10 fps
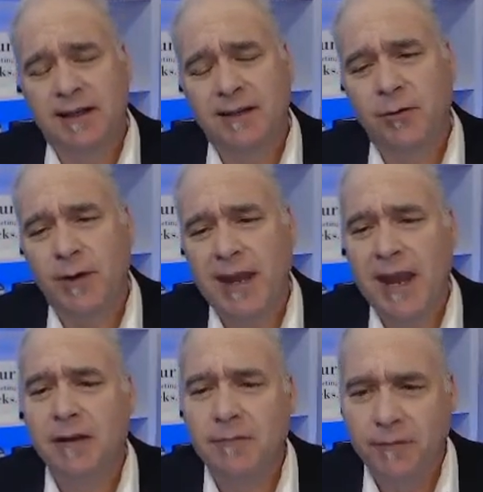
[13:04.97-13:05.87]
give you a
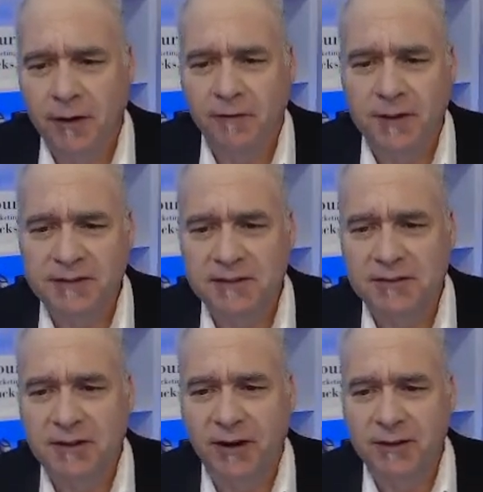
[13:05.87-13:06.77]
handful of
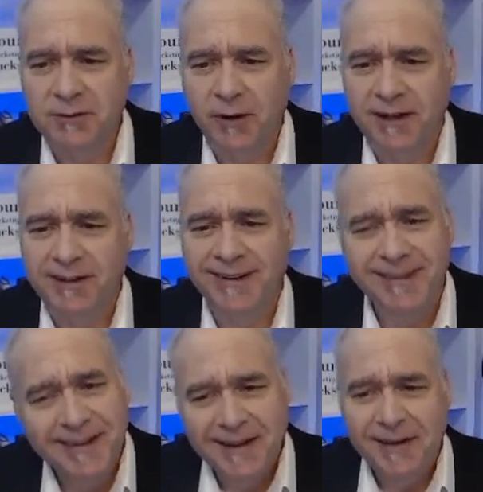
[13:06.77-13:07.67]
business cards, right?
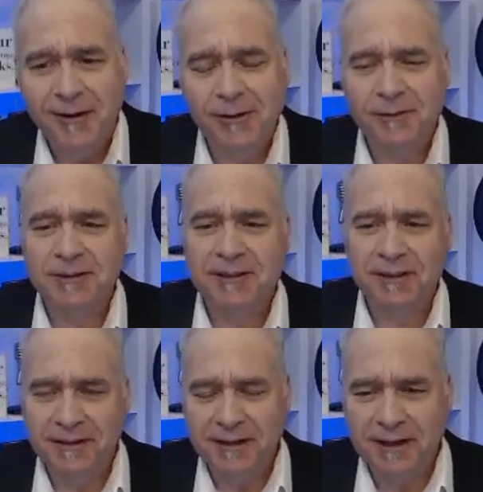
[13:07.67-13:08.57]
All of a
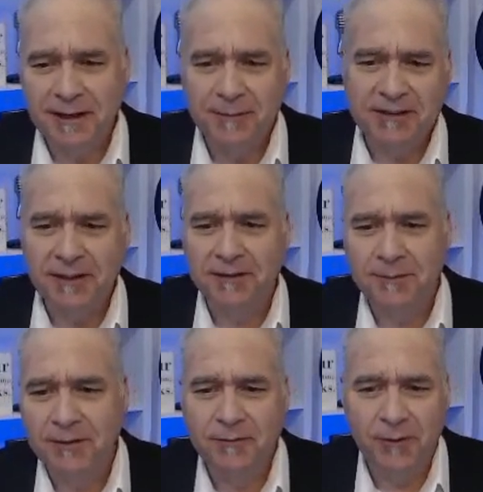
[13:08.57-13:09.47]
sudden, I'm a
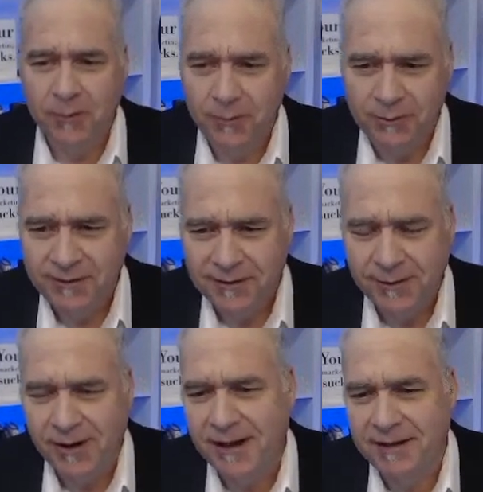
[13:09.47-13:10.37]
salesman for you.
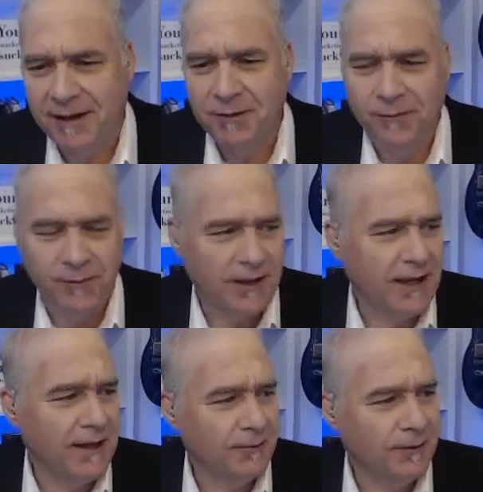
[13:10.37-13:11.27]
All right, thank you for
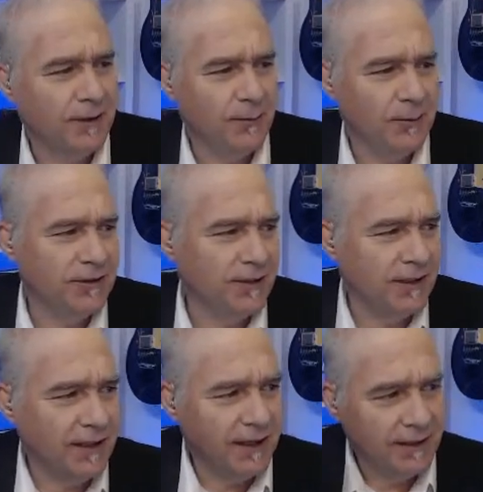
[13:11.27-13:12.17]
that. I really
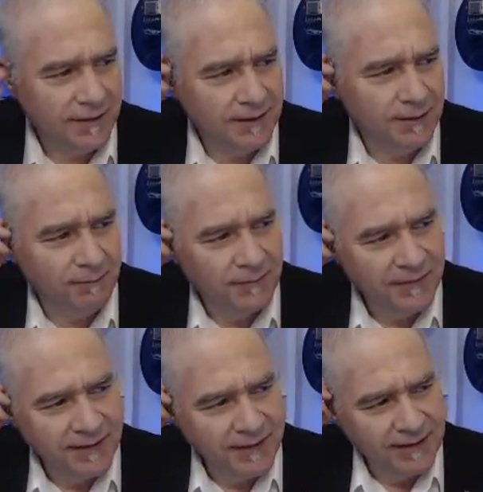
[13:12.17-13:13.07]
appreciate that. And
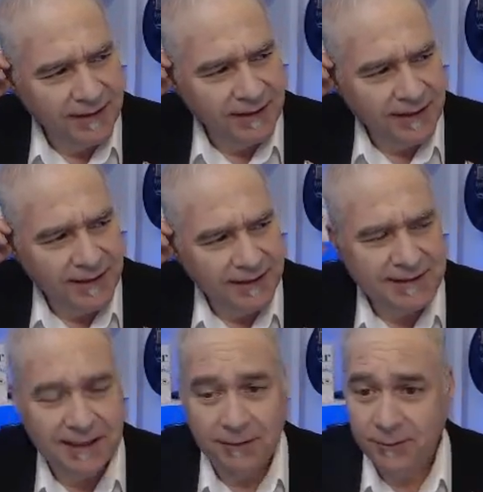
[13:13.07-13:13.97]

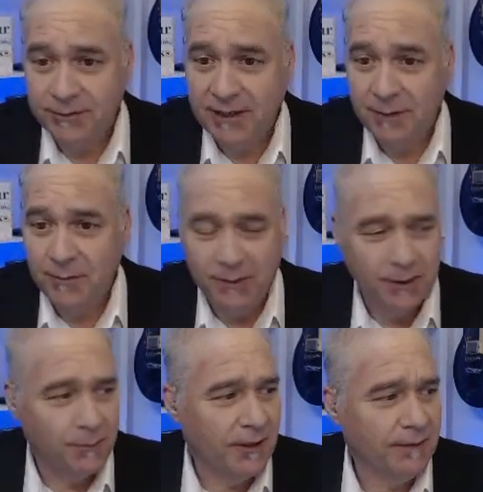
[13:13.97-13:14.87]
it's like the first time you meet
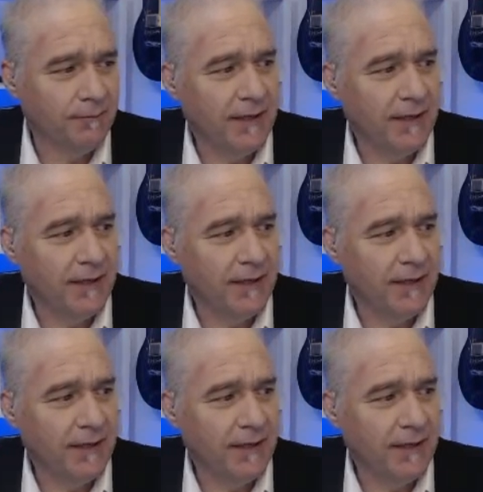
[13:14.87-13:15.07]
them, right?